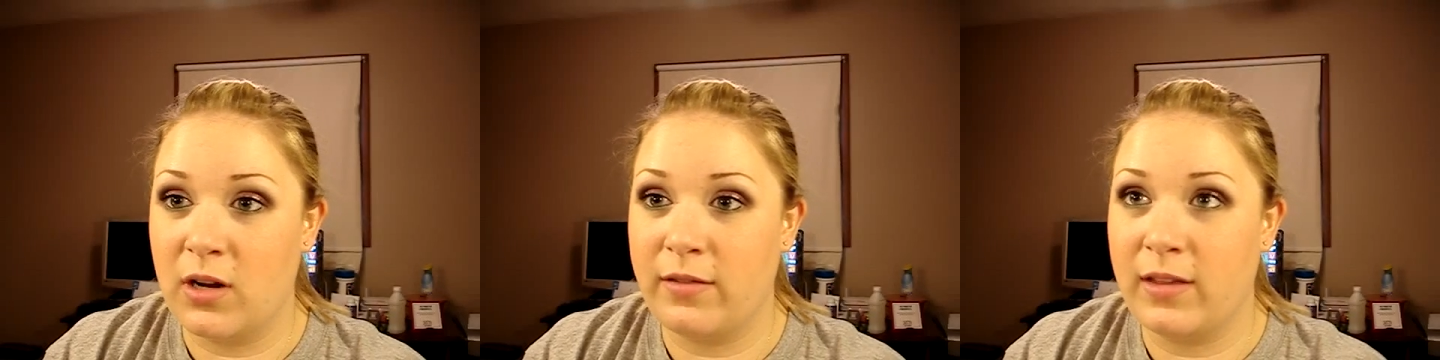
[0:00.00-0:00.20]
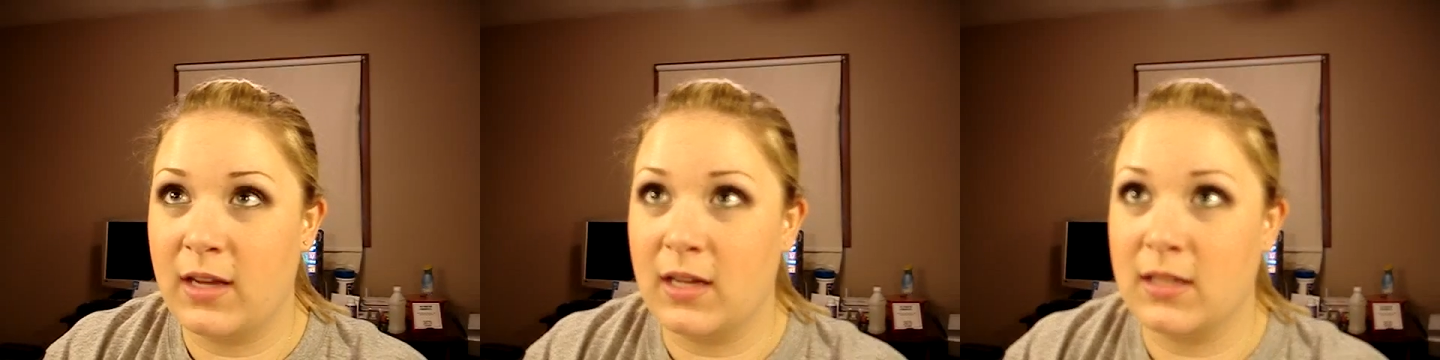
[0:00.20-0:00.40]

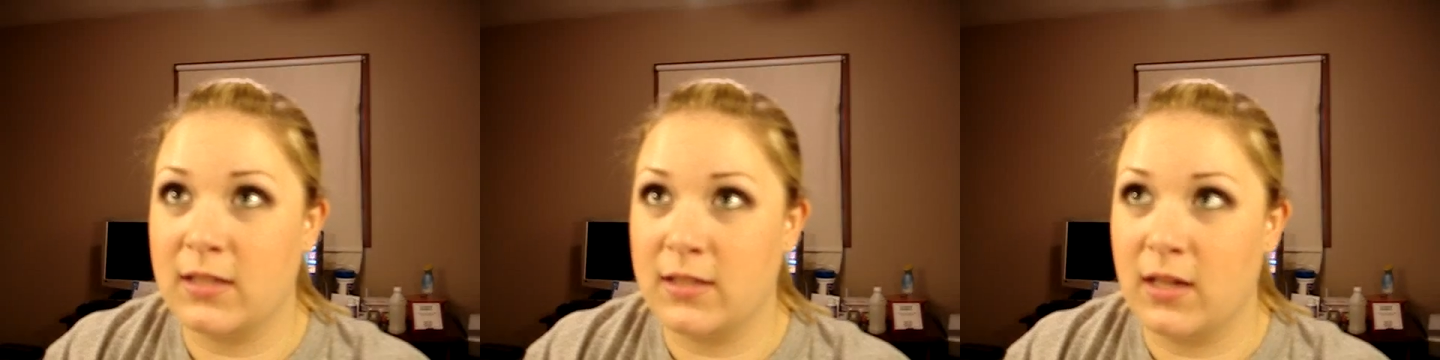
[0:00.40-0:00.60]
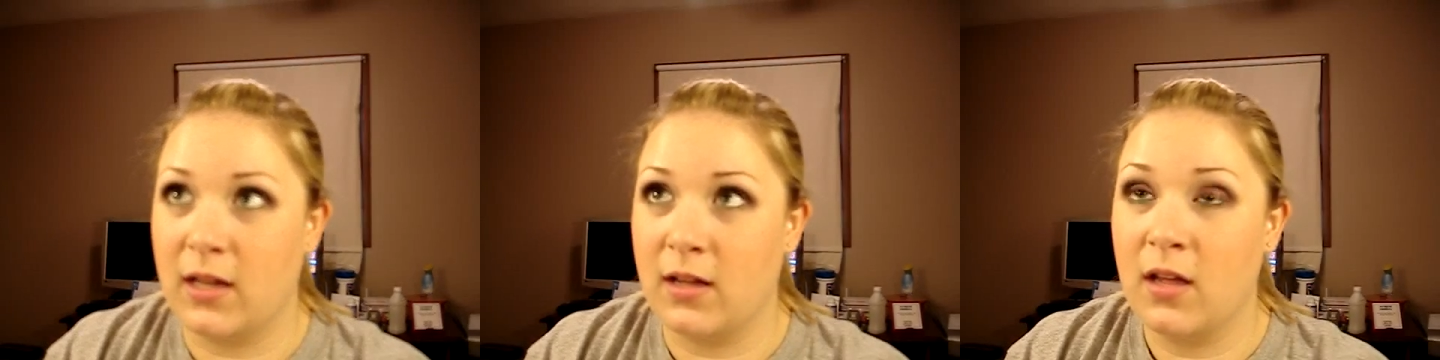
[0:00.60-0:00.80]
I think
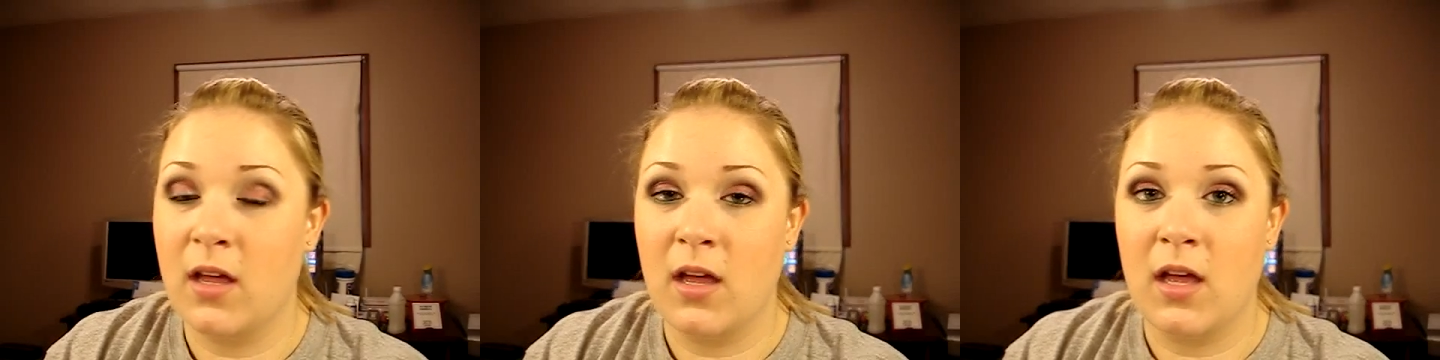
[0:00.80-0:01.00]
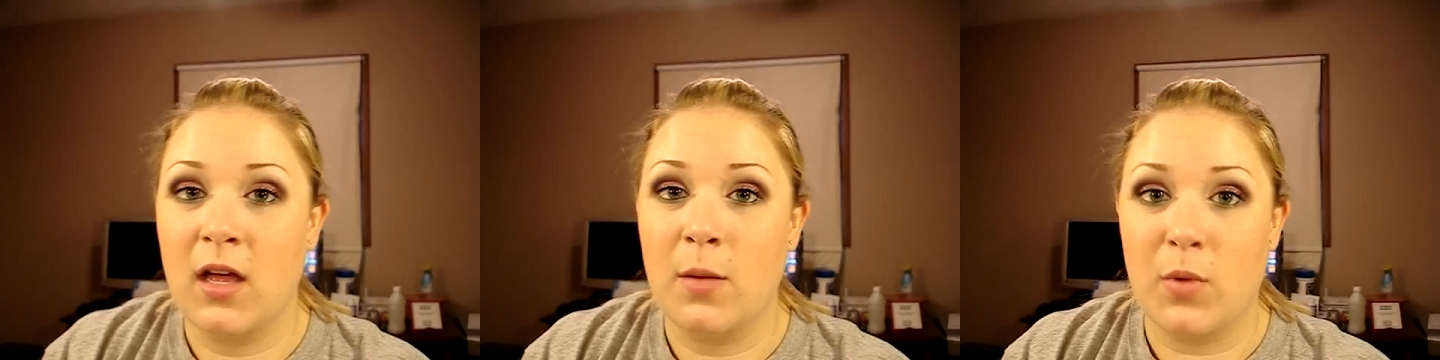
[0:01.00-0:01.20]
it's
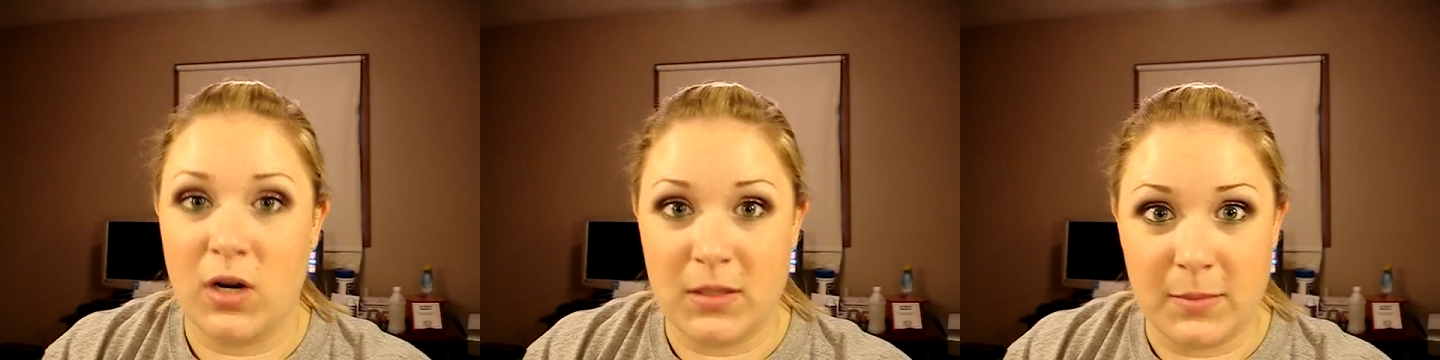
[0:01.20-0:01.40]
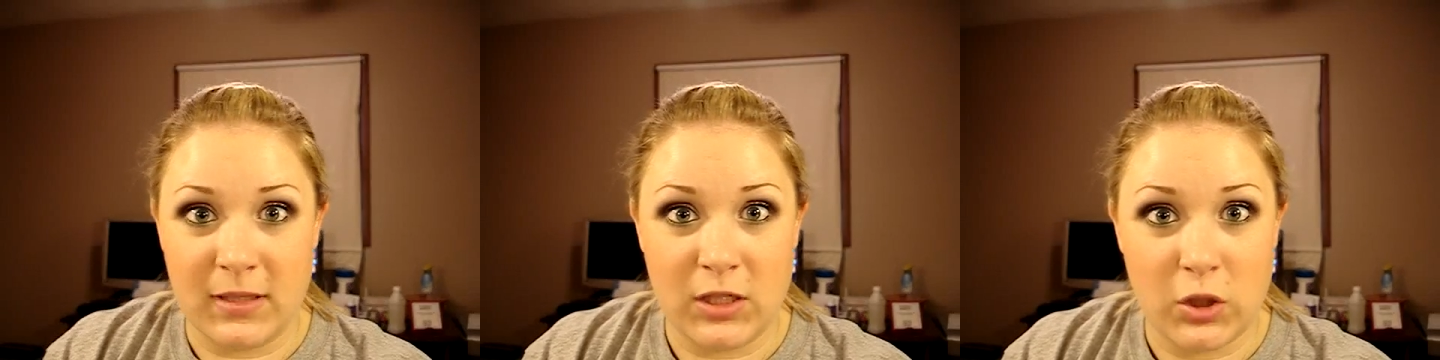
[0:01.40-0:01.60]

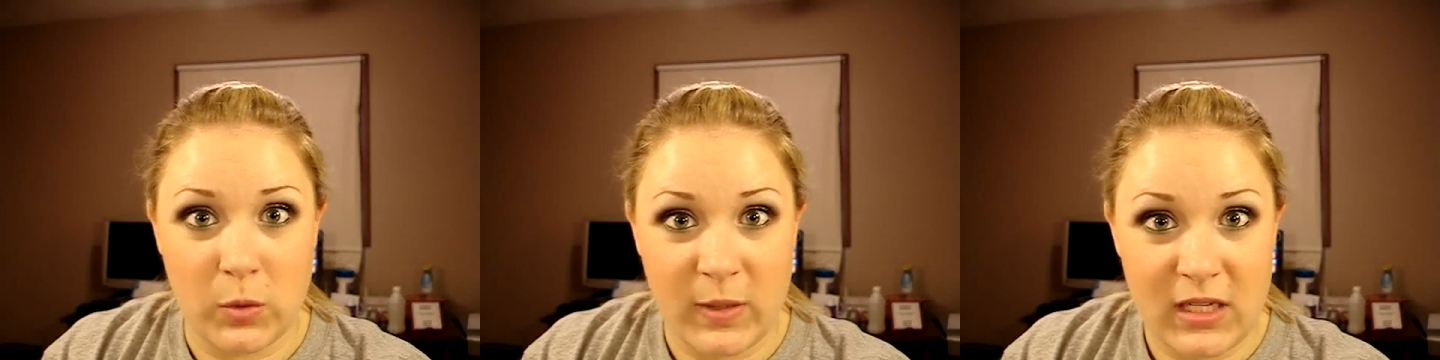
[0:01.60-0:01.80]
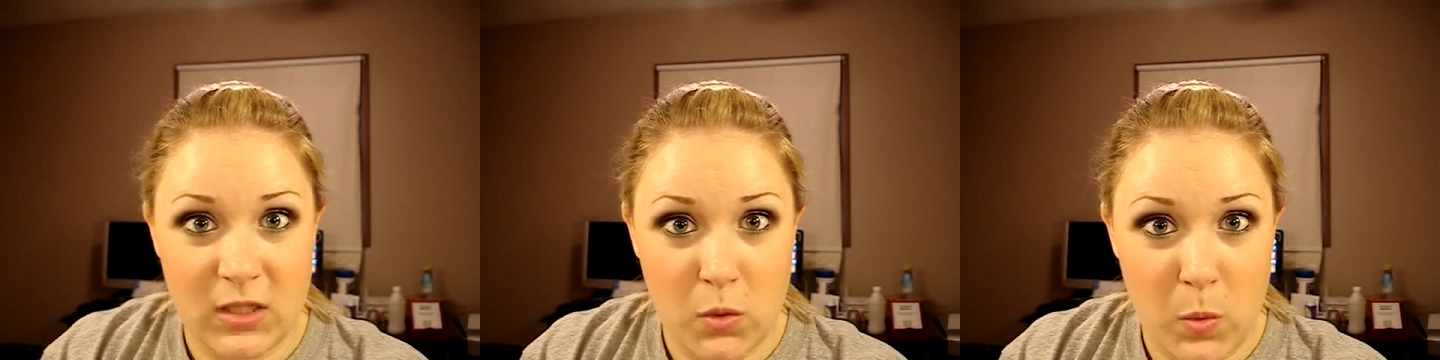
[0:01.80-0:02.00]
approximately 2
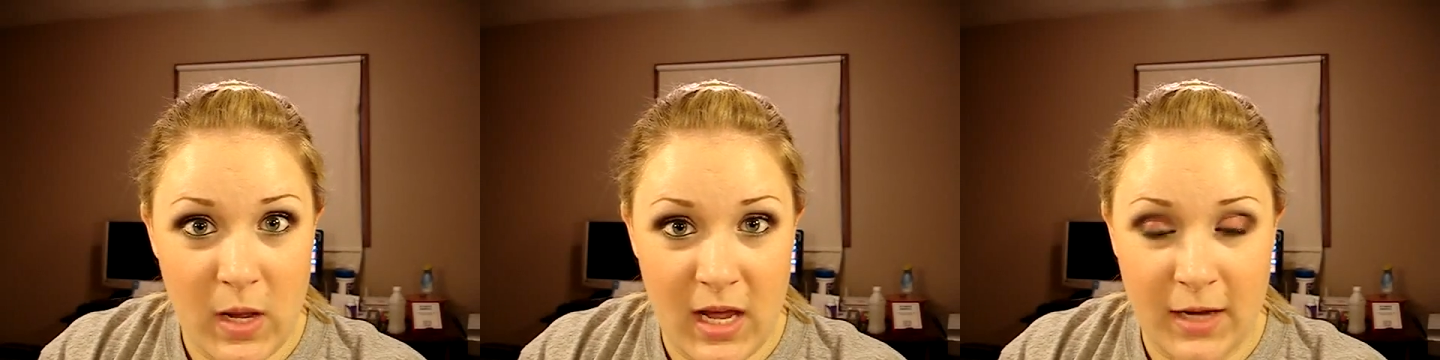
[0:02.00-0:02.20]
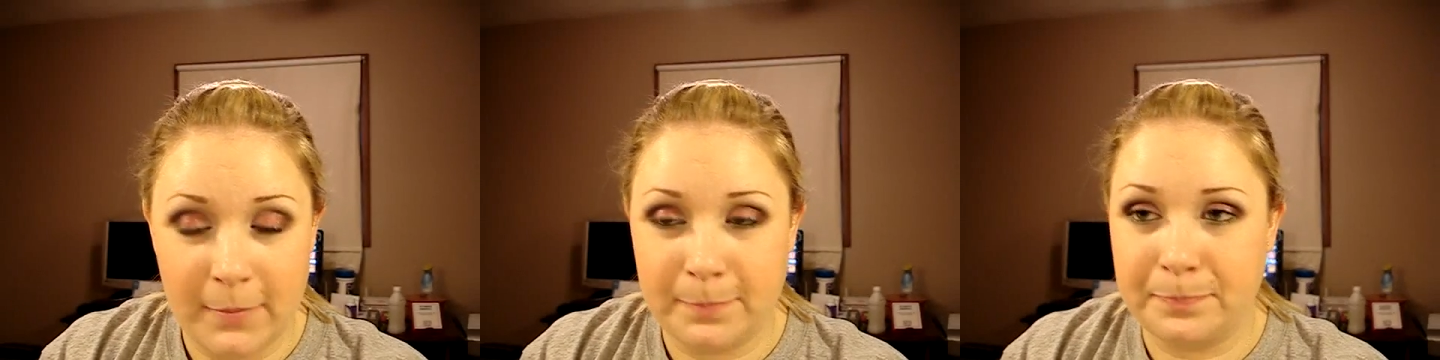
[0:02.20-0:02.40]
weeks
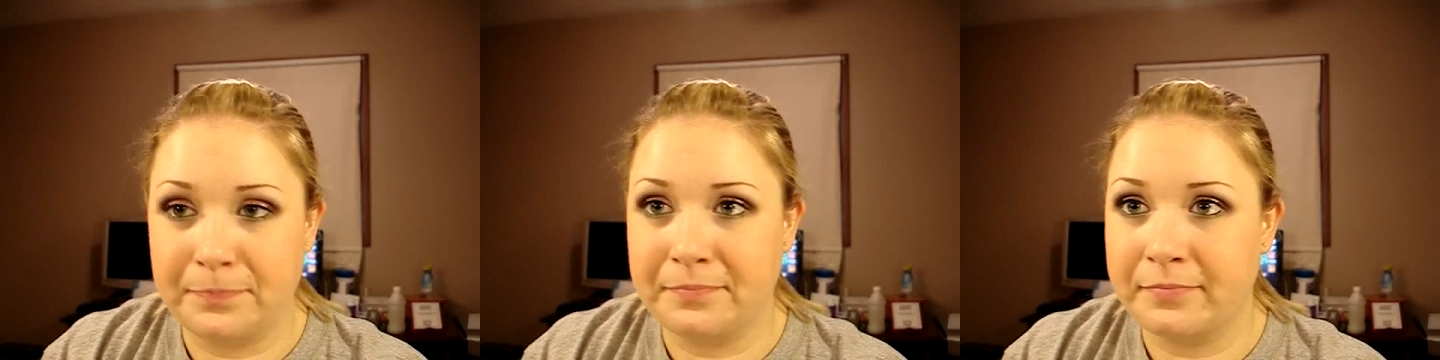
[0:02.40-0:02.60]
away.